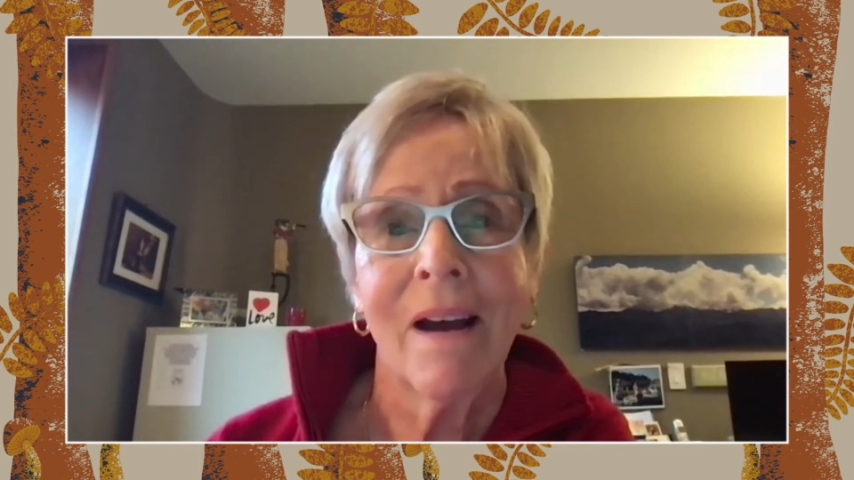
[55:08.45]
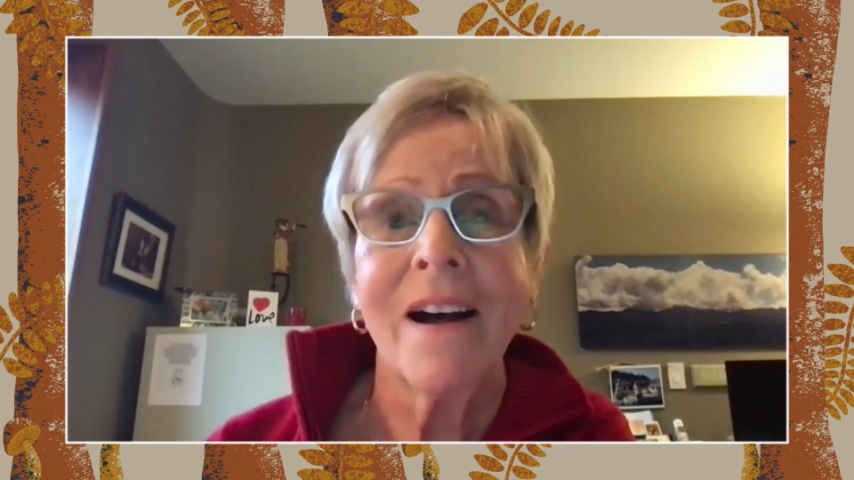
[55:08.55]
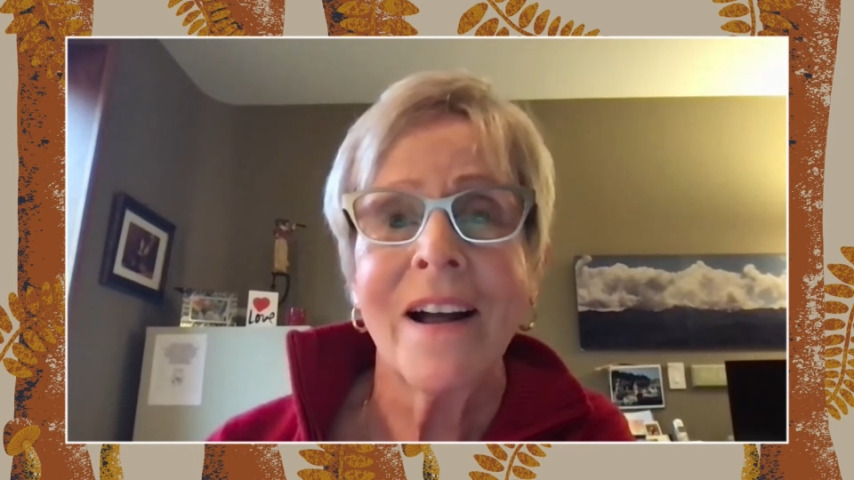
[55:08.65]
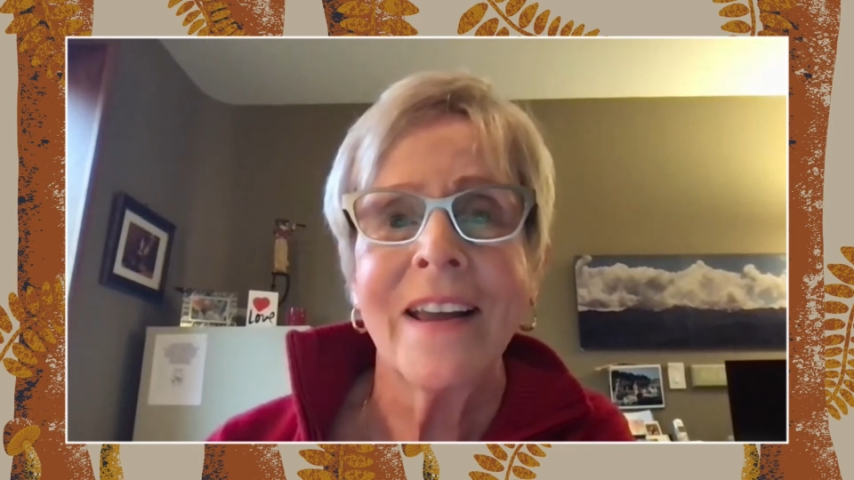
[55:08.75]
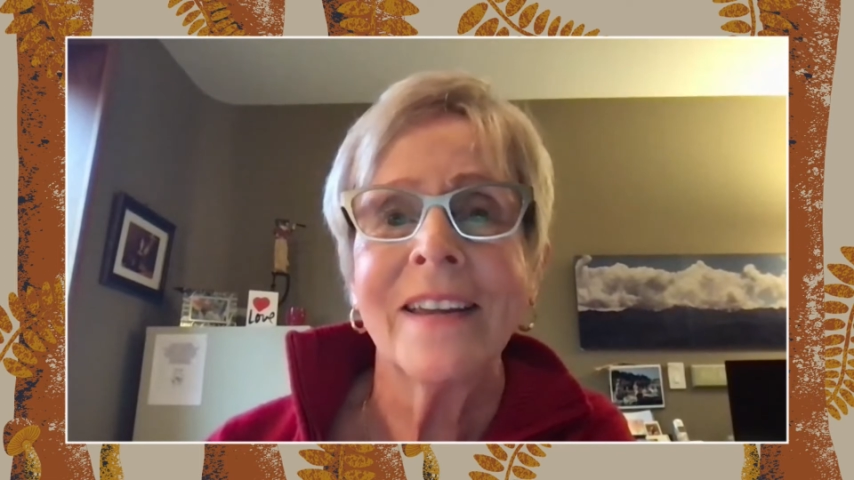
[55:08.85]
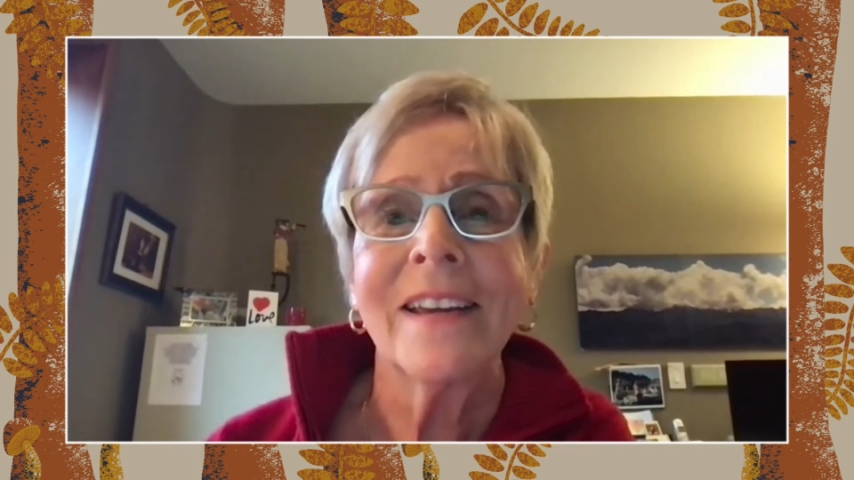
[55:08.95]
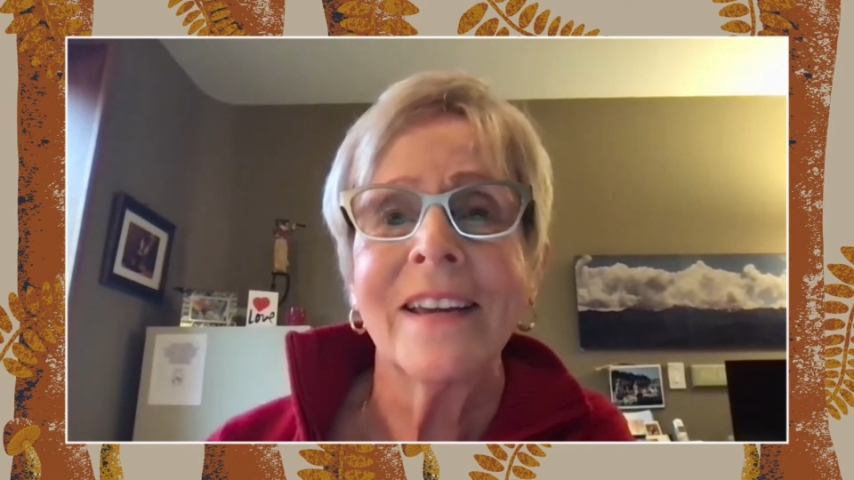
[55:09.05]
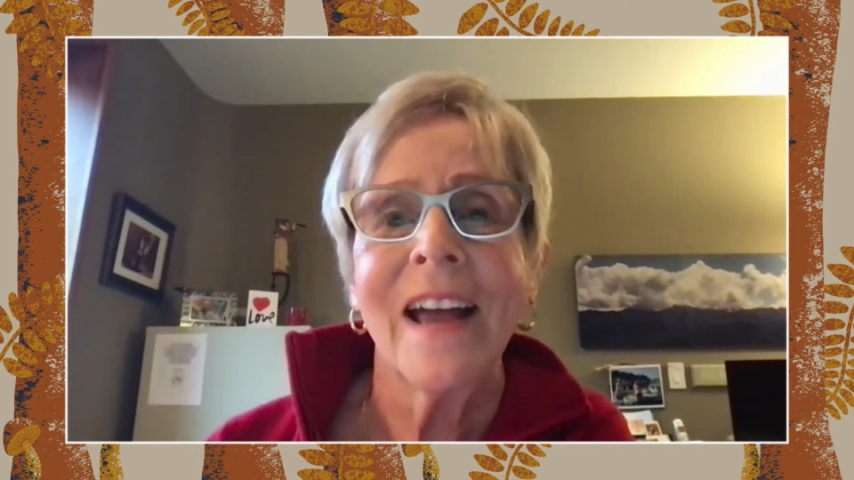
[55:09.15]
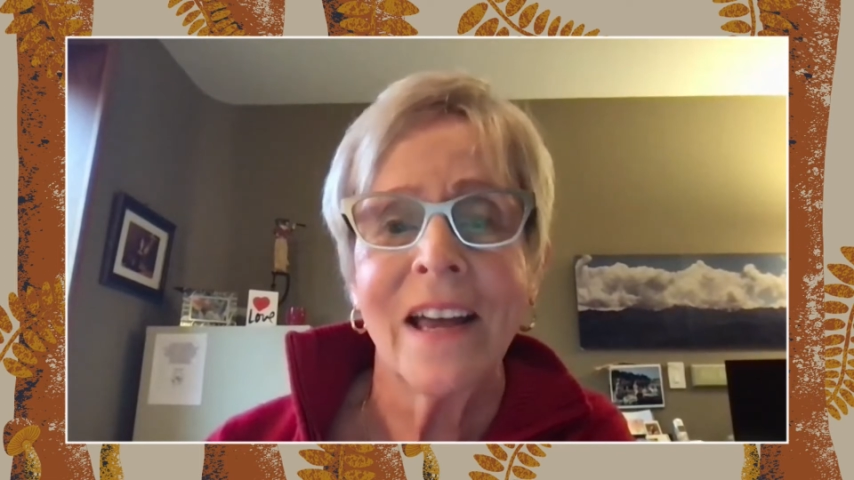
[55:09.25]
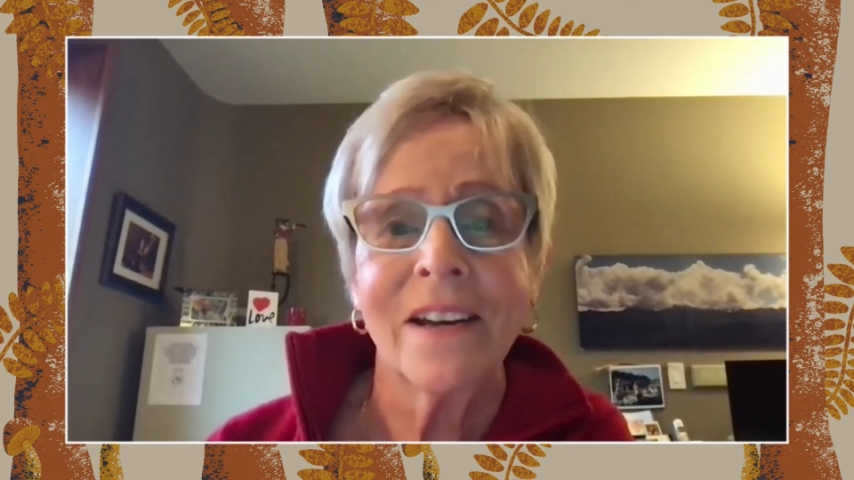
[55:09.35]
I
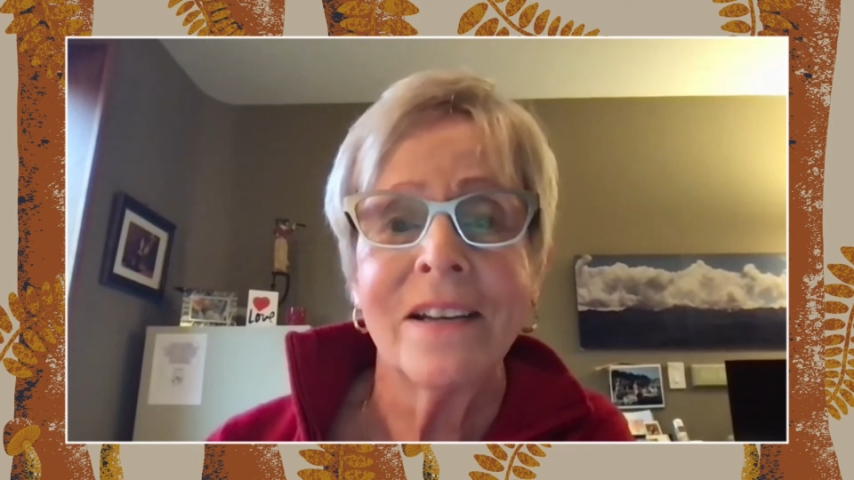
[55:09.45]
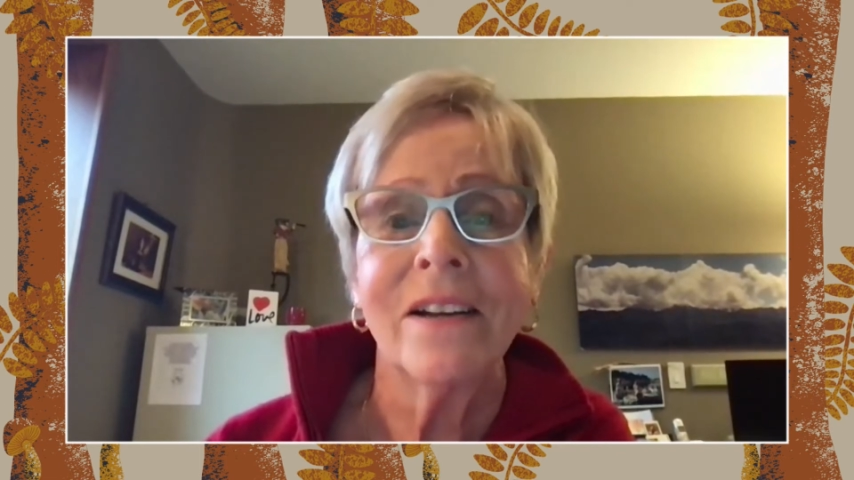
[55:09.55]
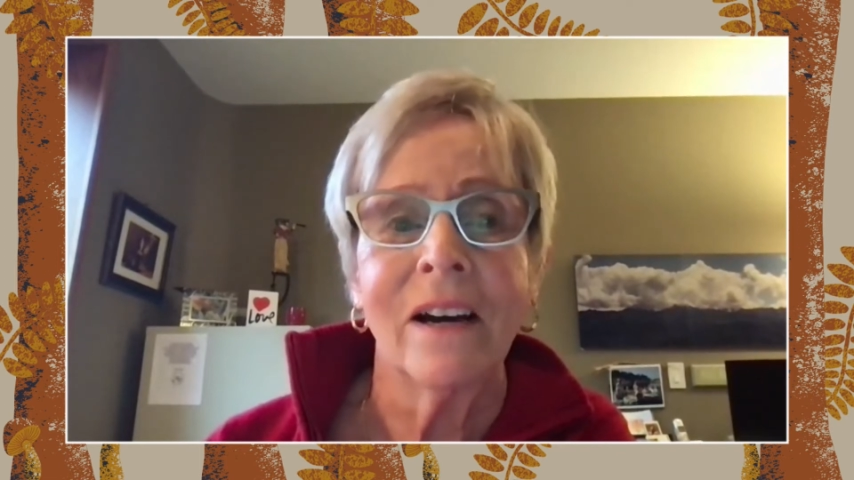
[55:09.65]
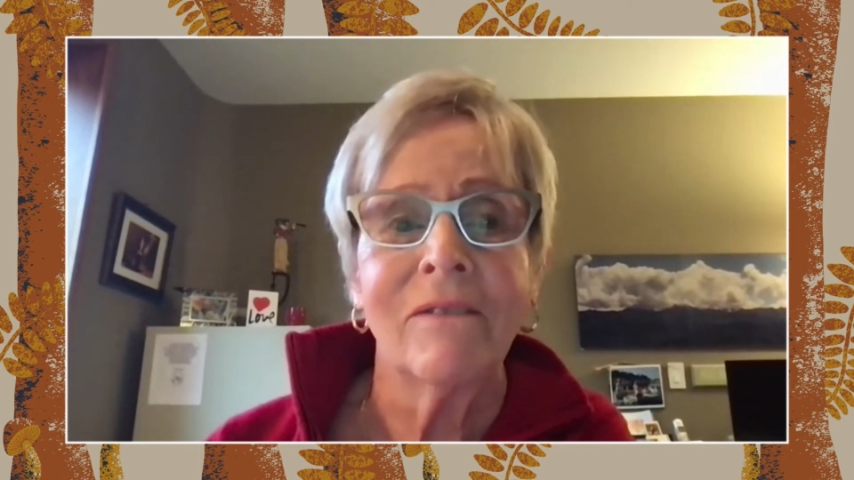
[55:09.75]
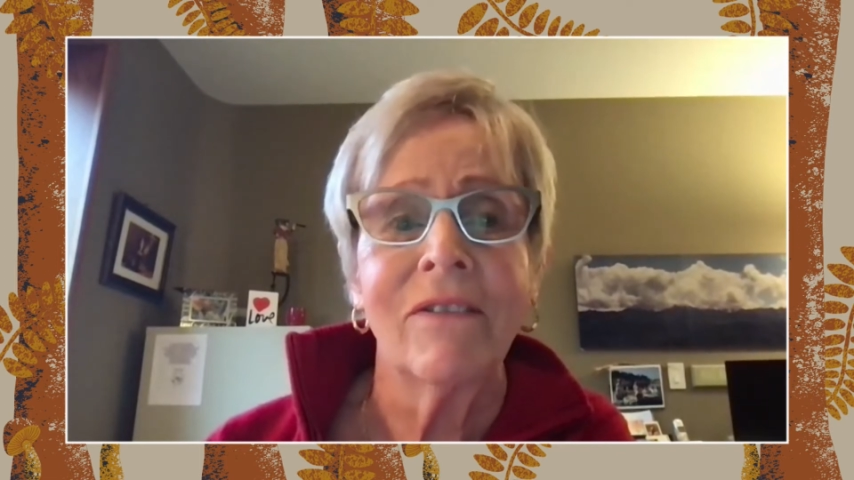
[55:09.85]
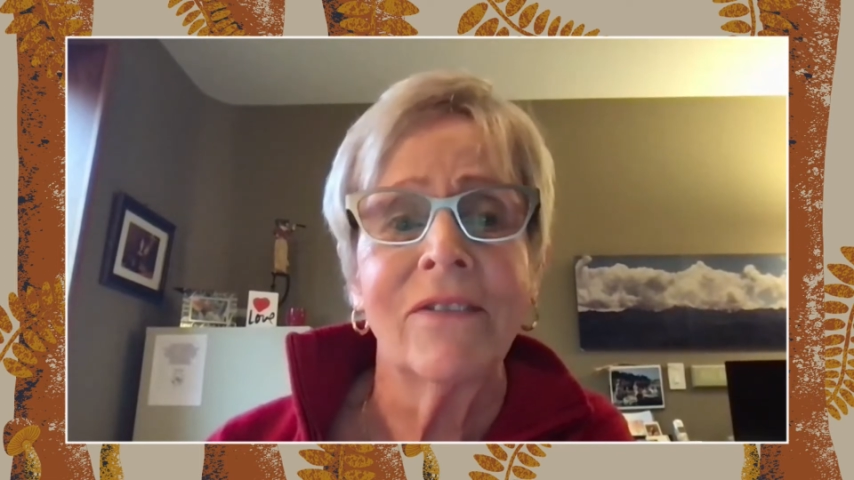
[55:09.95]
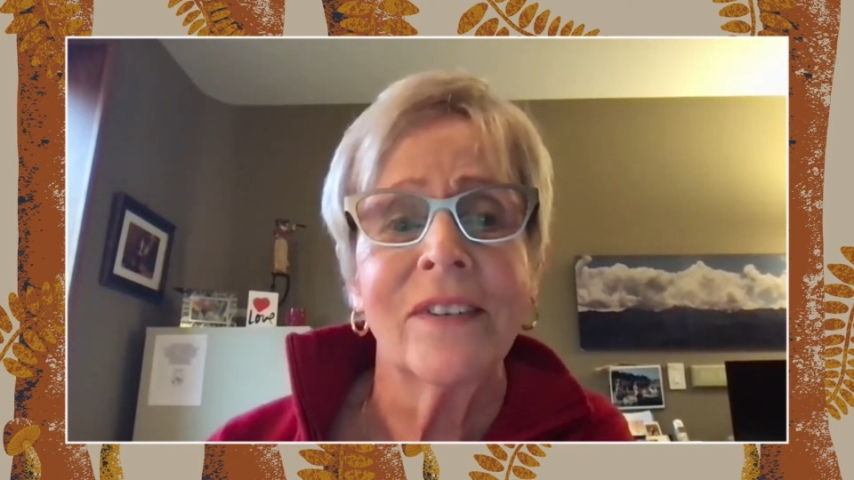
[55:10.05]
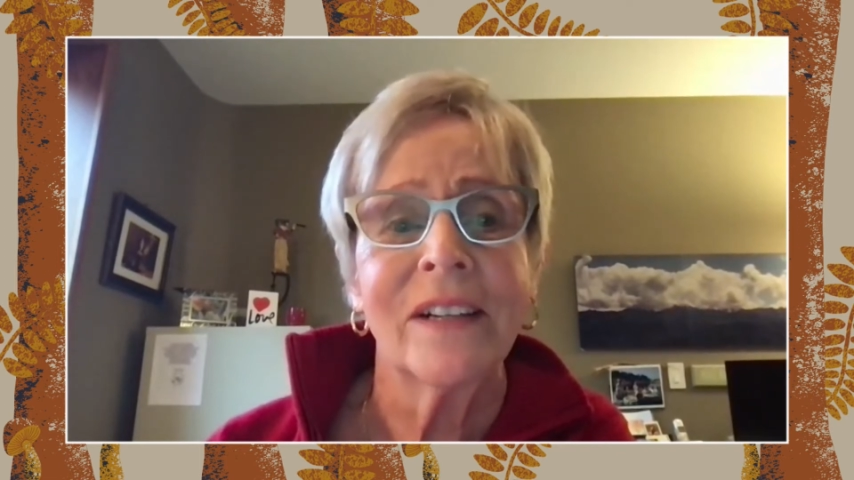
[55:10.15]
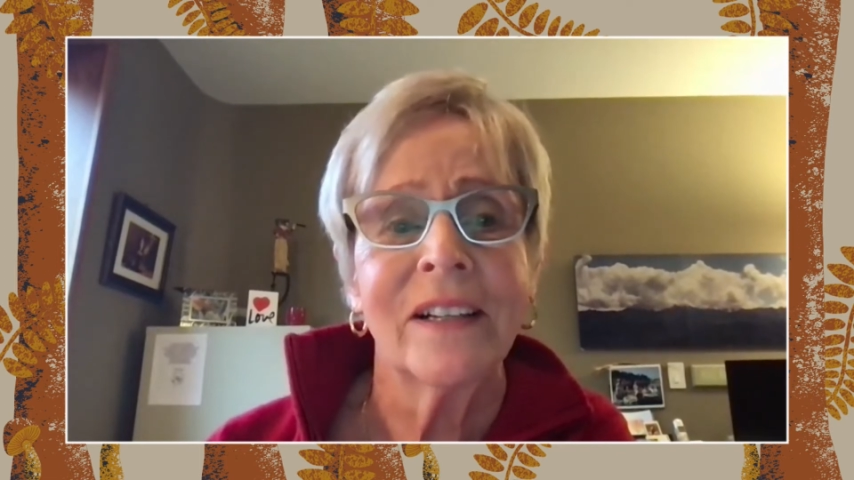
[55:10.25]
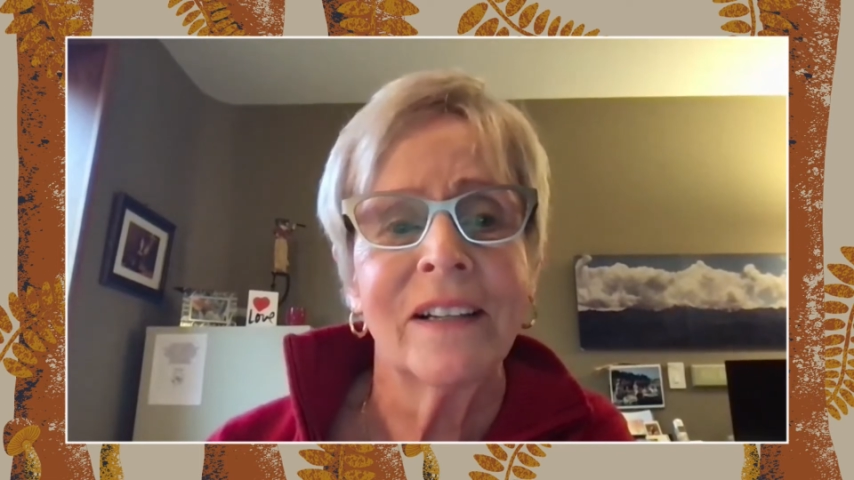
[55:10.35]
had enough.